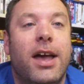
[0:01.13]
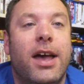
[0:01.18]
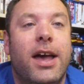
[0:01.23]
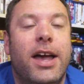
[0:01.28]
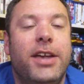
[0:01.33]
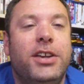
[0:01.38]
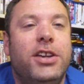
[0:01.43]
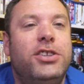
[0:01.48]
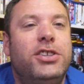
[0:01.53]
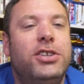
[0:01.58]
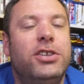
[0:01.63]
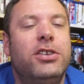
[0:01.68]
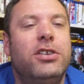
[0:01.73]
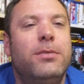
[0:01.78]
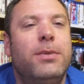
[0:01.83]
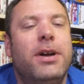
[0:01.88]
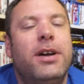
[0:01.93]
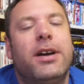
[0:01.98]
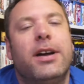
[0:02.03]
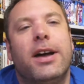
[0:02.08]
Hey
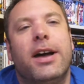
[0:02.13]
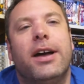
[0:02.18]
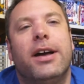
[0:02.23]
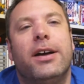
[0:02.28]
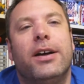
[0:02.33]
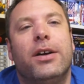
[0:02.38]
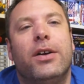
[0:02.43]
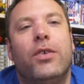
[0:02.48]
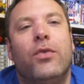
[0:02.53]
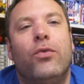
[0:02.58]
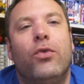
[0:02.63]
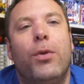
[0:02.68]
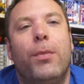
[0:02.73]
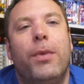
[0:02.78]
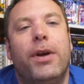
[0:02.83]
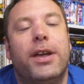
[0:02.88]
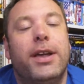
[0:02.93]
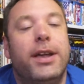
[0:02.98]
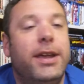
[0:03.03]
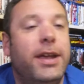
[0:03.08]
YouTube, Rob
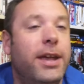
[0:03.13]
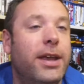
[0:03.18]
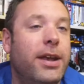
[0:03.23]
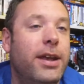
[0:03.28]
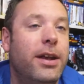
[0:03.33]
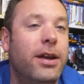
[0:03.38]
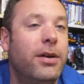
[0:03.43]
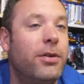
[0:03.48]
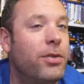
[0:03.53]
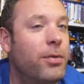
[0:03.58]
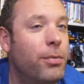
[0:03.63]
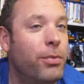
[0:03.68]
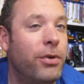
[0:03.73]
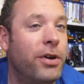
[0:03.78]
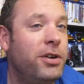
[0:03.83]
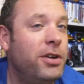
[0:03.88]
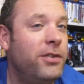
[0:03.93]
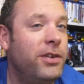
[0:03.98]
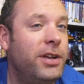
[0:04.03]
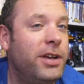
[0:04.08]
back again with a
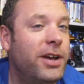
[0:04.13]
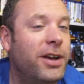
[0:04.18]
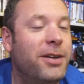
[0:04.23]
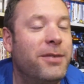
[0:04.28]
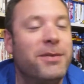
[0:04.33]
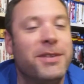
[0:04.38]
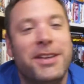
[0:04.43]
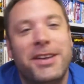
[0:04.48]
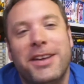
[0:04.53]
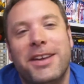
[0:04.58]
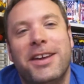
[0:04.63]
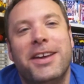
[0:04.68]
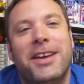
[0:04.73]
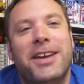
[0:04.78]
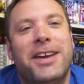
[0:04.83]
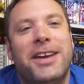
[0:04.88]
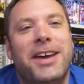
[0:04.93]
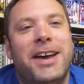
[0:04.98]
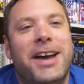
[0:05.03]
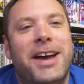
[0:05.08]
brand new video.
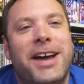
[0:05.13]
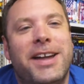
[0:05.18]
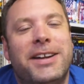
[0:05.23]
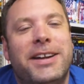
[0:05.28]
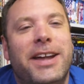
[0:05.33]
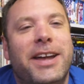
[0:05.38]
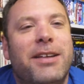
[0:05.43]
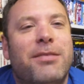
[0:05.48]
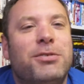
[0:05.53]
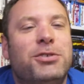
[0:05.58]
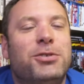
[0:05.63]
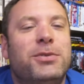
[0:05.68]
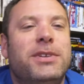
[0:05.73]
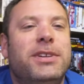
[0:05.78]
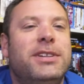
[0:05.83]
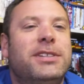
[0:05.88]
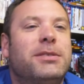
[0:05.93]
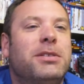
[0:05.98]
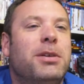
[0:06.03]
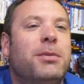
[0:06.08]
Today I'm
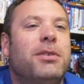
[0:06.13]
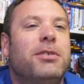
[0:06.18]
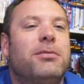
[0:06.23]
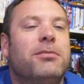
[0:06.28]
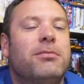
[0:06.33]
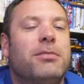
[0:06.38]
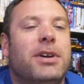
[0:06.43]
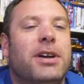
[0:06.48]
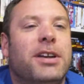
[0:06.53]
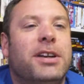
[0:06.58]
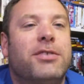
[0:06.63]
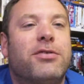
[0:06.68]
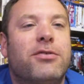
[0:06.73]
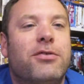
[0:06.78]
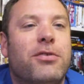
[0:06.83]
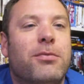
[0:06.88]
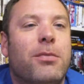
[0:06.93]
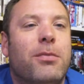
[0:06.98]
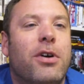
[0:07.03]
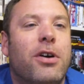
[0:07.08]
doing something a bit
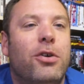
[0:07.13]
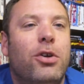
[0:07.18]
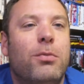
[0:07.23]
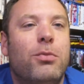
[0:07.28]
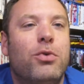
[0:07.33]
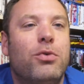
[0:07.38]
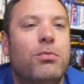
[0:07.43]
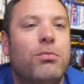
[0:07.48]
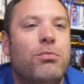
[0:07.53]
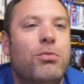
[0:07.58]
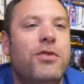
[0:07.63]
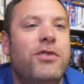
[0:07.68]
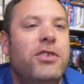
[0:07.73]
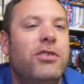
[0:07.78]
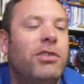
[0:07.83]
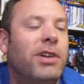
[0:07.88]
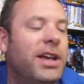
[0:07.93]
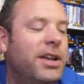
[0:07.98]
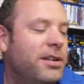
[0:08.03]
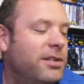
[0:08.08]
different from my normal movie
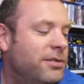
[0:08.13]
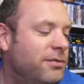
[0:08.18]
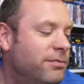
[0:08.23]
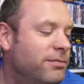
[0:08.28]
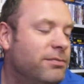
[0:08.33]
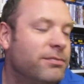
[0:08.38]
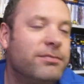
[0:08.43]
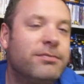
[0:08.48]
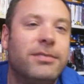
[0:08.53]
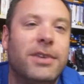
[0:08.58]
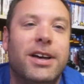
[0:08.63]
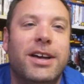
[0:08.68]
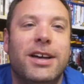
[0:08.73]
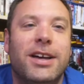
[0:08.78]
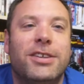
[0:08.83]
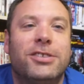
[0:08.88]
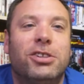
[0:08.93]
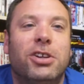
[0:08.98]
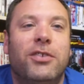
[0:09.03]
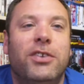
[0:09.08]
related
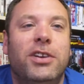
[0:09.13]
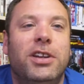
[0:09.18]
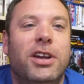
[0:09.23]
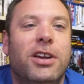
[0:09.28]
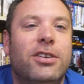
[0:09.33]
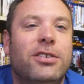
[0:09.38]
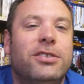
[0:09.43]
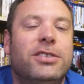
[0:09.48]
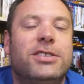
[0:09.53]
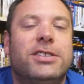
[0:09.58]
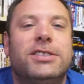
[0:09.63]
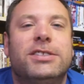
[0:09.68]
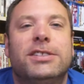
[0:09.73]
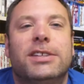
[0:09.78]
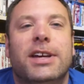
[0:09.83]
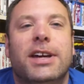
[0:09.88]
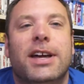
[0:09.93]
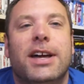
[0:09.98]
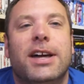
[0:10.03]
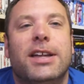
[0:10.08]
style videos.
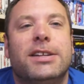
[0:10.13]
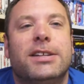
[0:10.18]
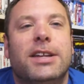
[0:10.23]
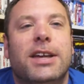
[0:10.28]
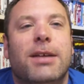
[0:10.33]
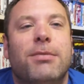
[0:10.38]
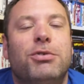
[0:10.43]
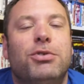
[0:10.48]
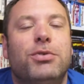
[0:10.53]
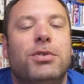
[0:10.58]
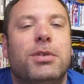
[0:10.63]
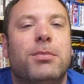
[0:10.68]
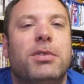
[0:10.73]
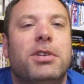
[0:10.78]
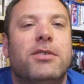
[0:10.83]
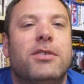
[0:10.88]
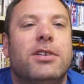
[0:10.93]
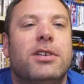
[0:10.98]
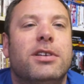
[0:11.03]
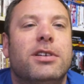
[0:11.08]
Today I'm doing a
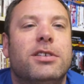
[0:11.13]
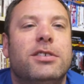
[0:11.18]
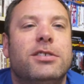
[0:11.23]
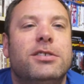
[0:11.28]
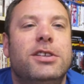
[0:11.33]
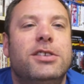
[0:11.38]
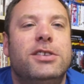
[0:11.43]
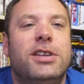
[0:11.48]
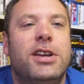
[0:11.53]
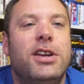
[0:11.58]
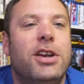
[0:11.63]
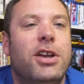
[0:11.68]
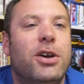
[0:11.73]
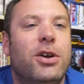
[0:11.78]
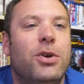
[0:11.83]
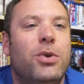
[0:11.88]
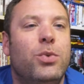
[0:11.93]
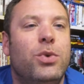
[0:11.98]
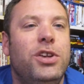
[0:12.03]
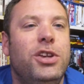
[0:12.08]
bit of a
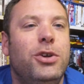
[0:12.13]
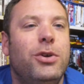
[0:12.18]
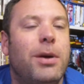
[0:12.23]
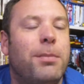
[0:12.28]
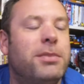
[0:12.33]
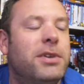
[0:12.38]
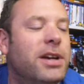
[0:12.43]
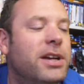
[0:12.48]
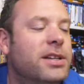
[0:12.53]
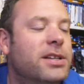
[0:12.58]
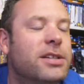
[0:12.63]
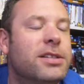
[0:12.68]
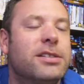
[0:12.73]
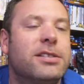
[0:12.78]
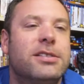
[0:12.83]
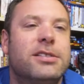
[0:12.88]
Nintendo Wii U update.